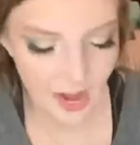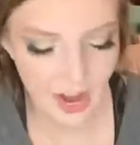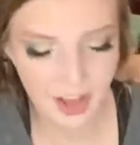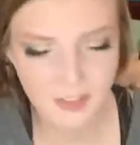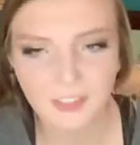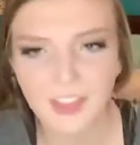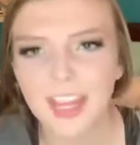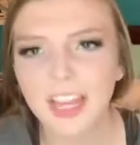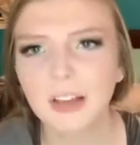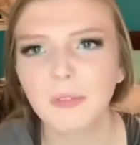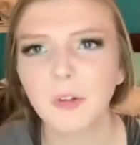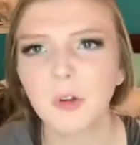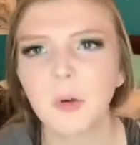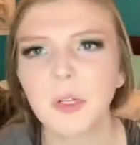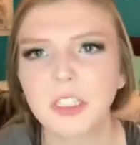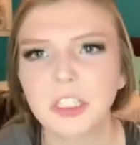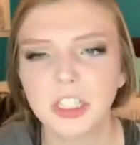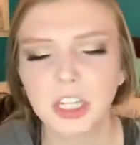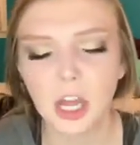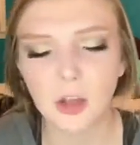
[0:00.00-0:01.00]
I think I'm
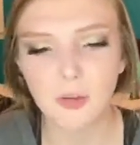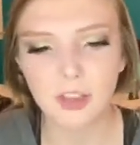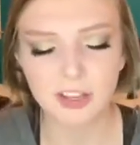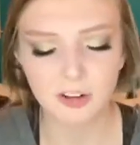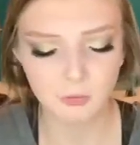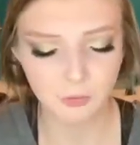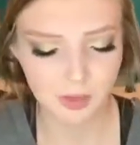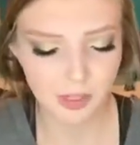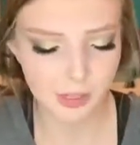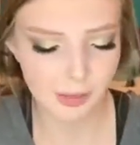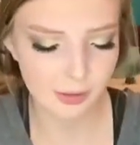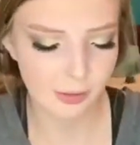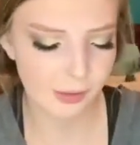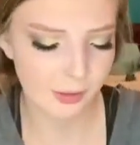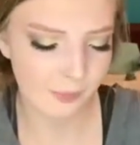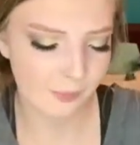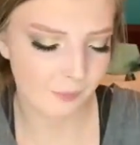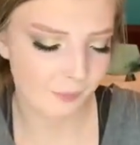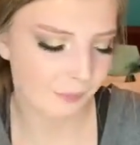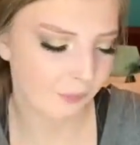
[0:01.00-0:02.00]
going to go in with
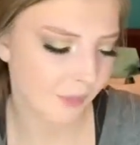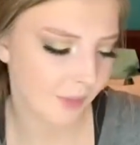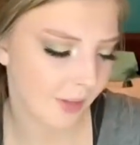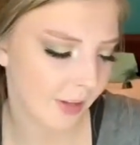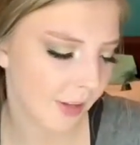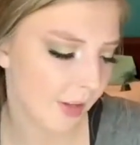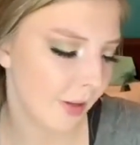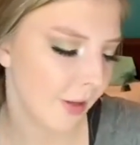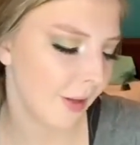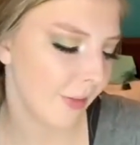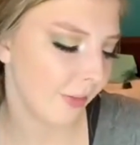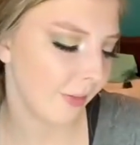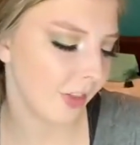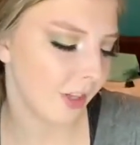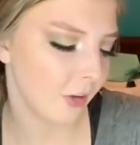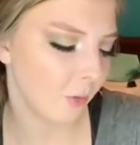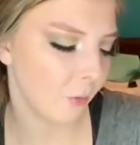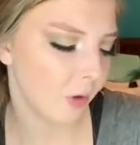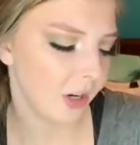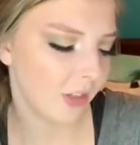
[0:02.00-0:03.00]

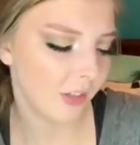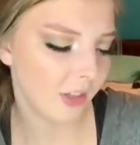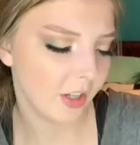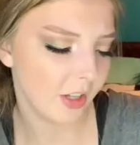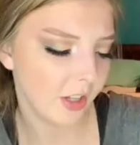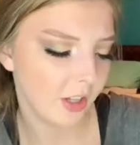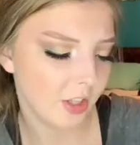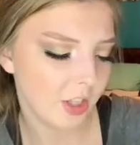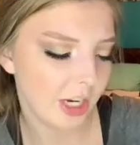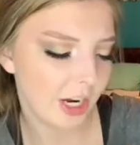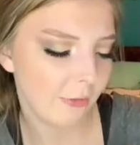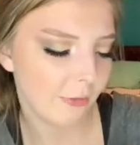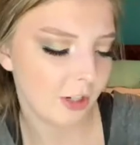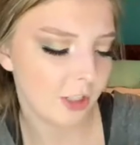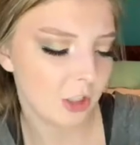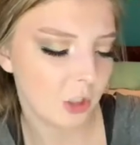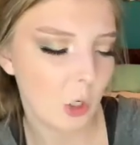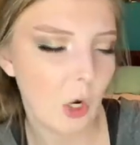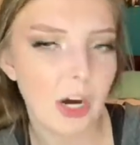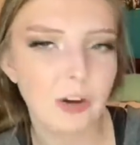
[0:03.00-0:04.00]
one of the Jeffree
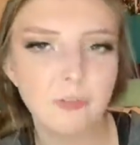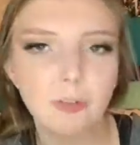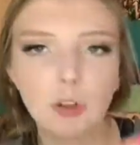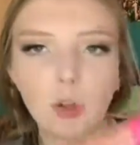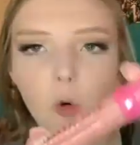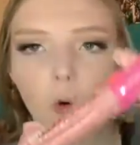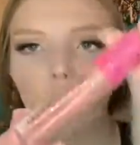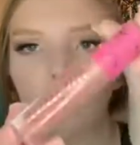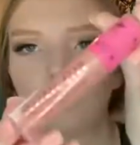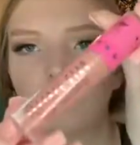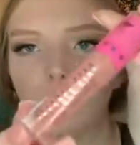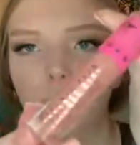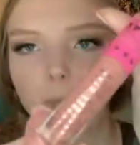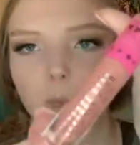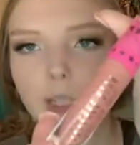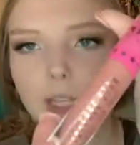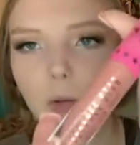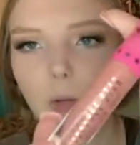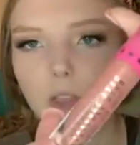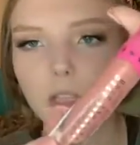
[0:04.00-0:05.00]
Star Velour
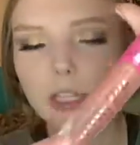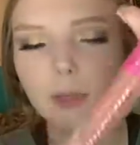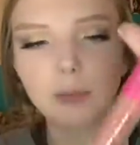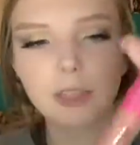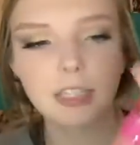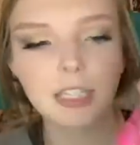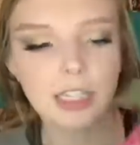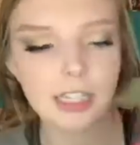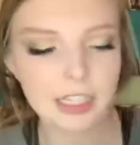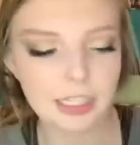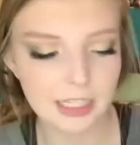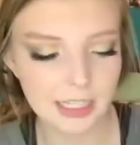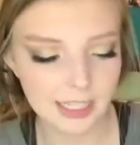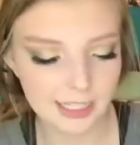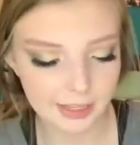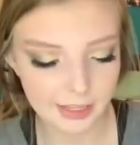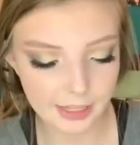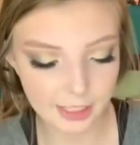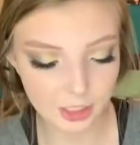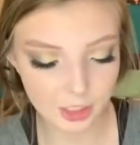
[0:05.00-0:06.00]
liquid lipsticks
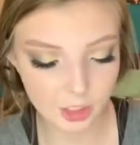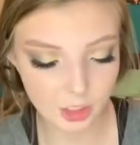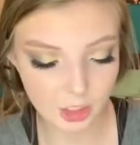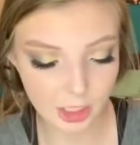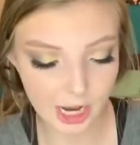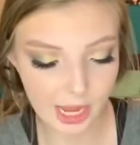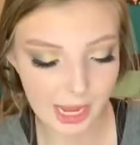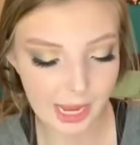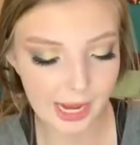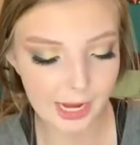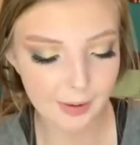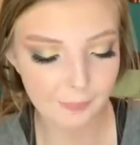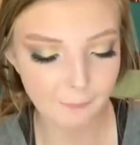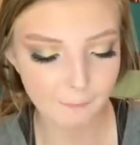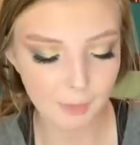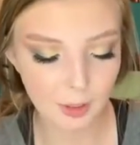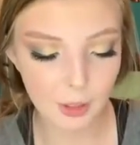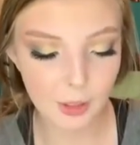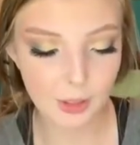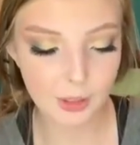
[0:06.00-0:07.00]
in the shade
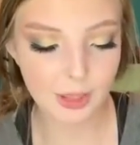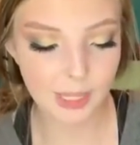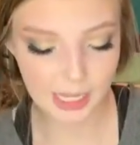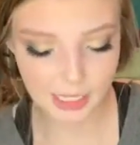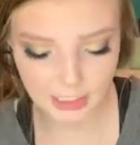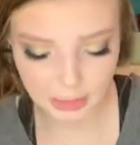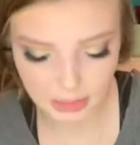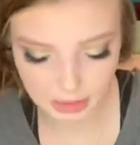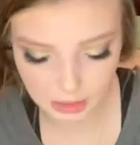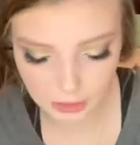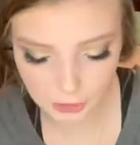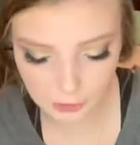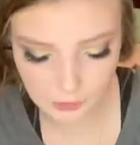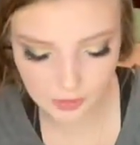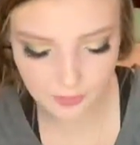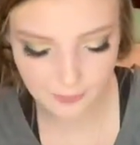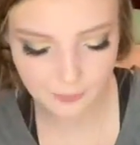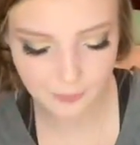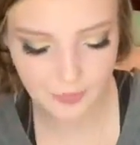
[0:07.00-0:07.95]
Birthday Suit.